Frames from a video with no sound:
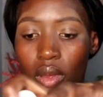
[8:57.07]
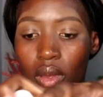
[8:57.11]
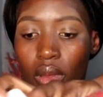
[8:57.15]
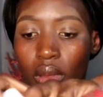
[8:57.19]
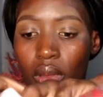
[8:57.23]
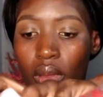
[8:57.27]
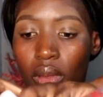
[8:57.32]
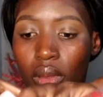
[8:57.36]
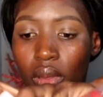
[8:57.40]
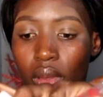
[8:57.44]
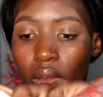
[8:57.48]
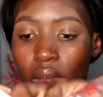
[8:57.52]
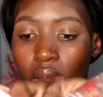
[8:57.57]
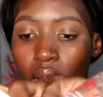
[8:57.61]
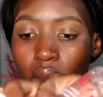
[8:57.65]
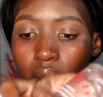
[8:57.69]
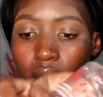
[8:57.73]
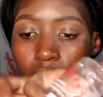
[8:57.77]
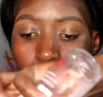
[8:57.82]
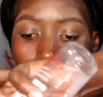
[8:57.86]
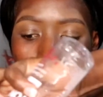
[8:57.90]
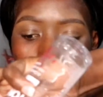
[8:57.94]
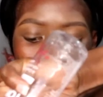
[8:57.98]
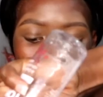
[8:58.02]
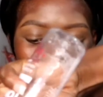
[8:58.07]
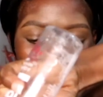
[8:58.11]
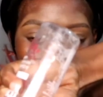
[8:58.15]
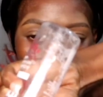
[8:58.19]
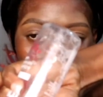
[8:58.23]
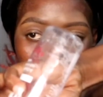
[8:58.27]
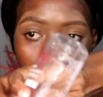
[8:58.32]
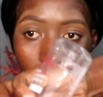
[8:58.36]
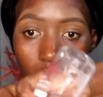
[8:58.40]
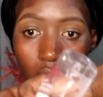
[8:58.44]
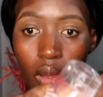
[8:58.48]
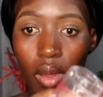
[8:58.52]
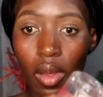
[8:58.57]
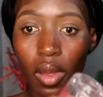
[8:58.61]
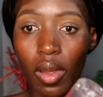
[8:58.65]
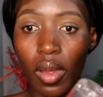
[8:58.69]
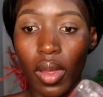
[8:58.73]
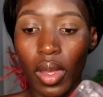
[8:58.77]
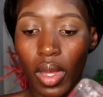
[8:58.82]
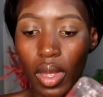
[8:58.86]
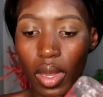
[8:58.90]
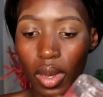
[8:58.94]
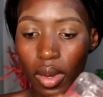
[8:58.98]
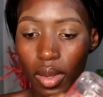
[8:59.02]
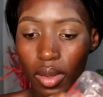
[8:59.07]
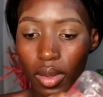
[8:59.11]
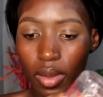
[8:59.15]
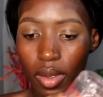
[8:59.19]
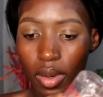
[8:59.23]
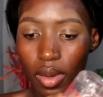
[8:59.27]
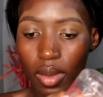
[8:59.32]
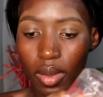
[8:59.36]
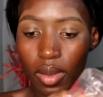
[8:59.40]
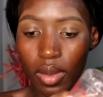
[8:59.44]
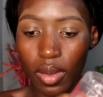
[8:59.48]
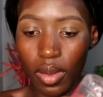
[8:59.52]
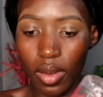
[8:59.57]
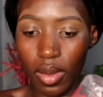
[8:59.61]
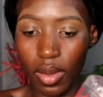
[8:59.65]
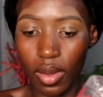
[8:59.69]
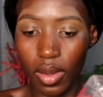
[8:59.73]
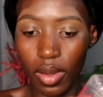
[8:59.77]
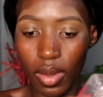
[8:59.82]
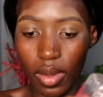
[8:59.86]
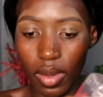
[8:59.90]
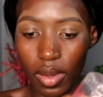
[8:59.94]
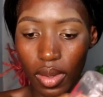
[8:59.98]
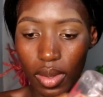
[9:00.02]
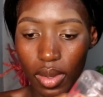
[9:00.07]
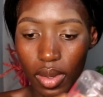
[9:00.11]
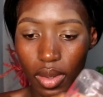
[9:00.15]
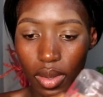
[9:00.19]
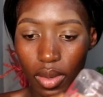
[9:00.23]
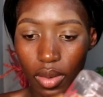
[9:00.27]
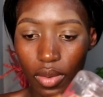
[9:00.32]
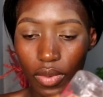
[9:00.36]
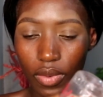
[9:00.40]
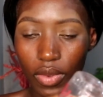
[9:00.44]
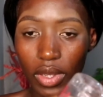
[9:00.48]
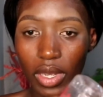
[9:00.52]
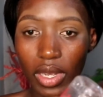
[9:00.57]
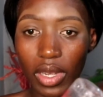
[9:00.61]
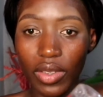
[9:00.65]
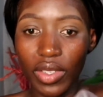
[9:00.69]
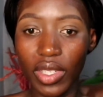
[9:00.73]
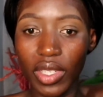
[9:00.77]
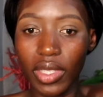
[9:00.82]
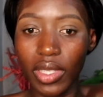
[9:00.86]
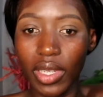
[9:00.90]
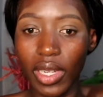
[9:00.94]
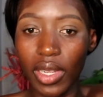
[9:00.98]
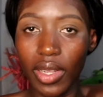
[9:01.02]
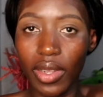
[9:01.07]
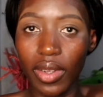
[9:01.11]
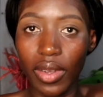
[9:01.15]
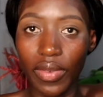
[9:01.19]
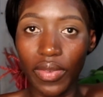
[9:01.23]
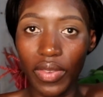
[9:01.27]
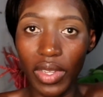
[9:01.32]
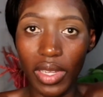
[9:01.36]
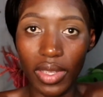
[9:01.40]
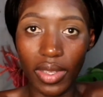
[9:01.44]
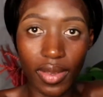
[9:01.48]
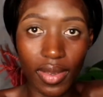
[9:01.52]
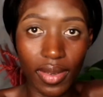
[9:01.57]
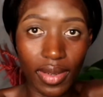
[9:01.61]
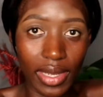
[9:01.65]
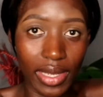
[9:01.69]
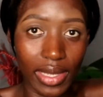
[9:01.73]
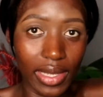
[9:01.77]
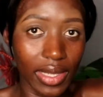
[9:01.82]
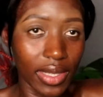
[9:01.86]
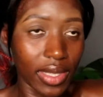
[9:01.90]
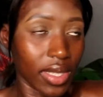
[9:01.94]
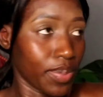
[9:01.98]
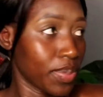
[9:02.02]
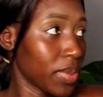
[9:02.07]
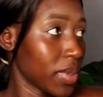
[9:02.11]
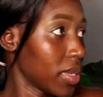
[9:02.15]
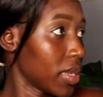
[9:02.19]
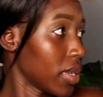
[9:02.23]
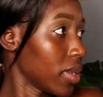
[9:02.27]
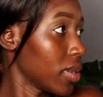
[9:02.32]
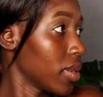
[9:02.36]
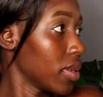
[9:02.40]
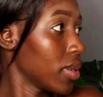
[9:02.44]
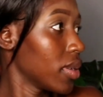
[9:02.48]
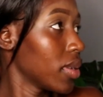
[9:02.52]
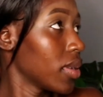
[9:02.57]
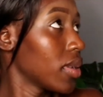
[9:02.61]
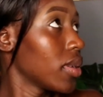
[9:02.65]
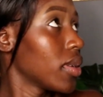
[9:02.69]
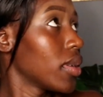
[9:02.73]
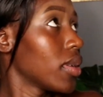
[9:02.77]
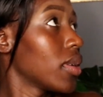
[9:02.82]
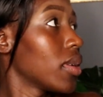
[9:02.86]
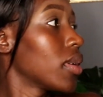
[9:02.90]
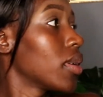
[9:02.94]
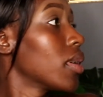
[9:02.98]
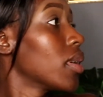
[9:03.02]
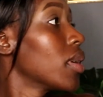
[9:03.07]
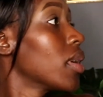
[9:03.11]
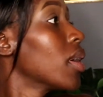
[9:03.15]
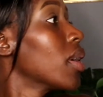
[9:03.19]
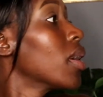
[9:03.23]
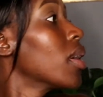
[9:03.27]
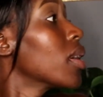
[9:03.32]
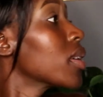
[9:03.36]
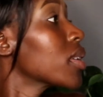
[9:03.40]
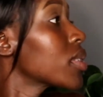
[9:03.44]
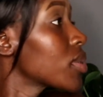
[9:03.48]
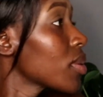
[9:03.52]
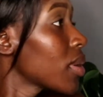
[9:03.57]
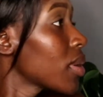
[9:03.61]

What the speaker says: Now I'm going in with this Porsche M toner just to clean up my face, as I've